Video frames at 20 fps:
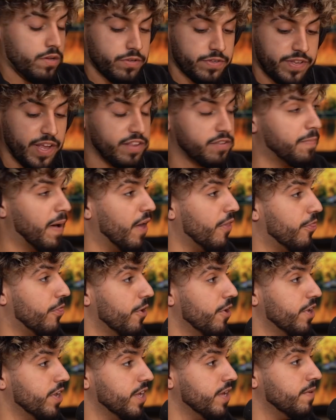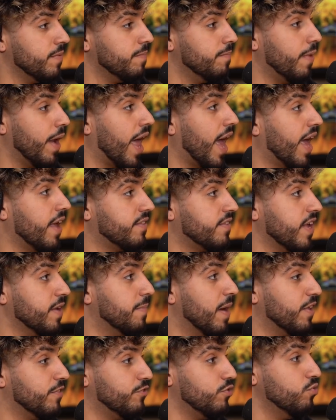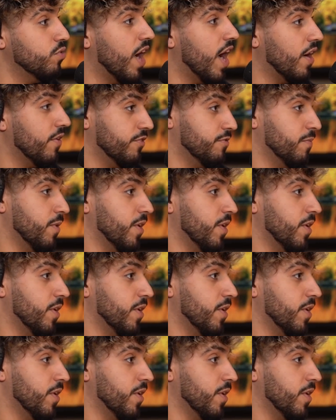says about 30, but I say about two hours.